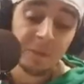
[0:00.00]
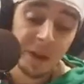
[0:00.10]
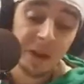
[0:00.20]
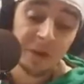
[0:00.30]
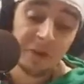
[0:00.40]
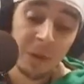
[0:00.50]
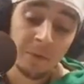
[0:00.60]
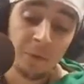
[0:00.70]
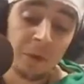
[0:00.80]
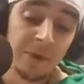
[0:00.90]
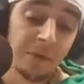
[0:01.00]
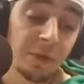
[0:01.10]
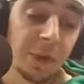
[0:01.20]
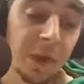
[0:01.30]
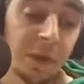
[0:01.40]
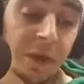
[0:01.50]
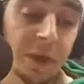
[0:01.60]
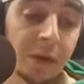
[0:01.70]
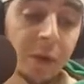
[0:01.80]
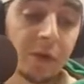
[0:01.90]
He is up for Defensive Player of the
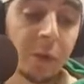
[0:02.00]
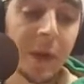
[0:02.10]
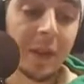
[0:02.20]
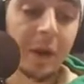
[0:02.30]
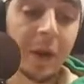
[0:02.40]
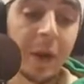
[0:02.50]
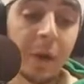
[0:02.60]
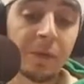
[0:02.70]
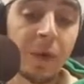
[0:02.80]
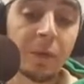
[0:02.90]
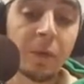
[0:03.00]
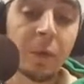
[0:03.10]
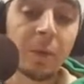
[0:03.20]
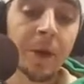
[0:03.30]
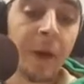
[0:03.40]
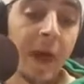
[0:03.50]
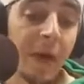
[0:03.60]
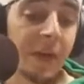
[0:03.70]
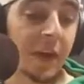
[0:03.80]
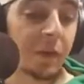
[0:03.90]
Year. There's a way that you can go and vote for him.
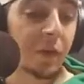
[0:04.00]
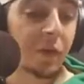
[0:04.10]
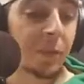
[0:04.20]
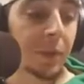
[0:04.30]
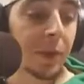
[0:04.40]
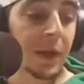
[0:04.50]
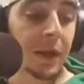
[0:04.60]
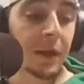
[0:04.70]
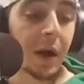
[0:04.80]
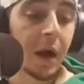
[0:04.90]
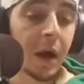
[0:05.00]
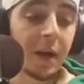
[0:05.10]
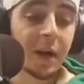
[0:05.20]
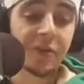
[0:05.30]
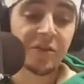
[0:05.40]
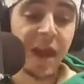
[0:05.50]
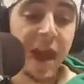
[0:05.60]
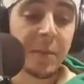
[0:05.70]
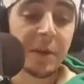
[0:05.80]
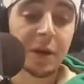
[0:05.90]
I think if you just put in his
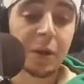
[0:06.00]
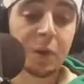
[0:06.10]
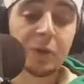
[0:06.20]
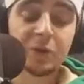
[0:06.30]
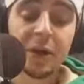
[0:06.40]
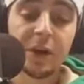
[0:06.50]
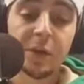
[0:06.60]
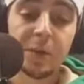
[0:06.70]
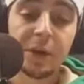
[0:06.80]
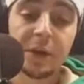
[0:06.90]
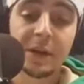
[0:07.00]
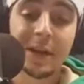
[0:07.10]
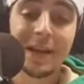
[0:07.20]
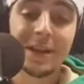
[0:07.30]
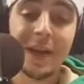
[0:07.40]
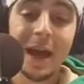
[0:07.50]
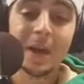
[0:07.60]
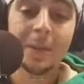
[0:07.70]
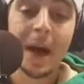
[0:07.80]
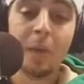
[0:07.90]
name in a Google search, put in
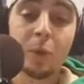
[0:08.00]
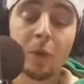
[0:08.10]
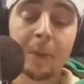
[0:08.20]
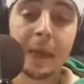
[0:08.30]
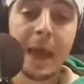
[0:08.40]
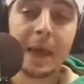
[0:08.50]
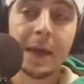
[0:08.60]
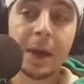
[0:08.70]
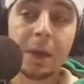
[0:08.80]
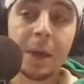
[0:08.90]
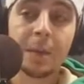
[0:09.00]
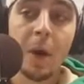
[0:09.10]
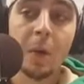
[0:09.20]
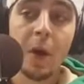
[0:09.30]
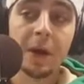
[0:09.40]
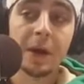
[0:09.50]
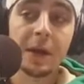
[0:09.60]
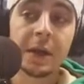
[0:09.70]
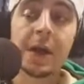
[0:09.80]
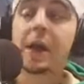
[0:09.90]
DJ Palmore,
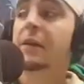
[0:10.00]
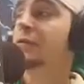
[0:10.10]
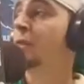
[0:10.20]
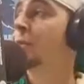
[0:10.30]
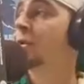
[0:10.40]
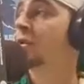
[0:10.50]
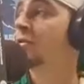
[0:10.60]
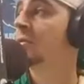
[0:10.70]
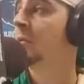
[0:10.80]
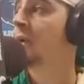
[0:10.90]
Palmore, he's a former Christian